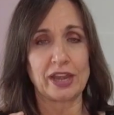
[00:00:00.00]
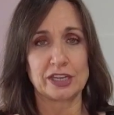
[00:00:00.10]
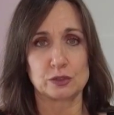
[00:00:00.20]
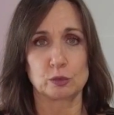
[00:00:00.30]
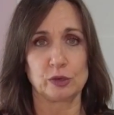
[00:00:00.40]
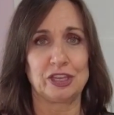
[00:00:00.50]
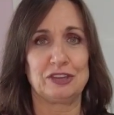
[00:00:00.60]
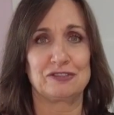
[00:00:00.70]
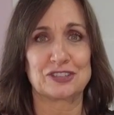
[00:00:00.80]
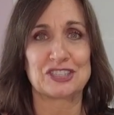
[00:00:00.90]
and it's
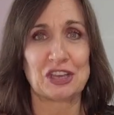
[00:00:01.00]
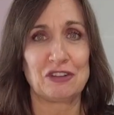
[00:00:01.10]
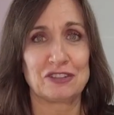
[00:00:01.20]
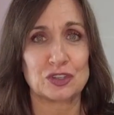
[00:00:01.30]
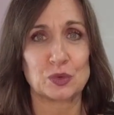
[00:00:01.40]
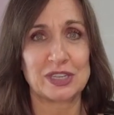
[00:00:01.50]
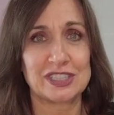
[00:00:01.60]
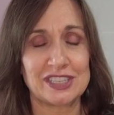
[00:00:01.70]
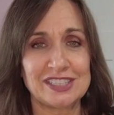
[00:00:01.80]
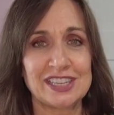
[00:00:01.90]
really for selfish
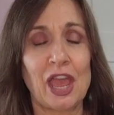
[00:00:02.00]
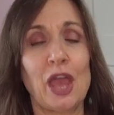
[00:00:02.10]
reasons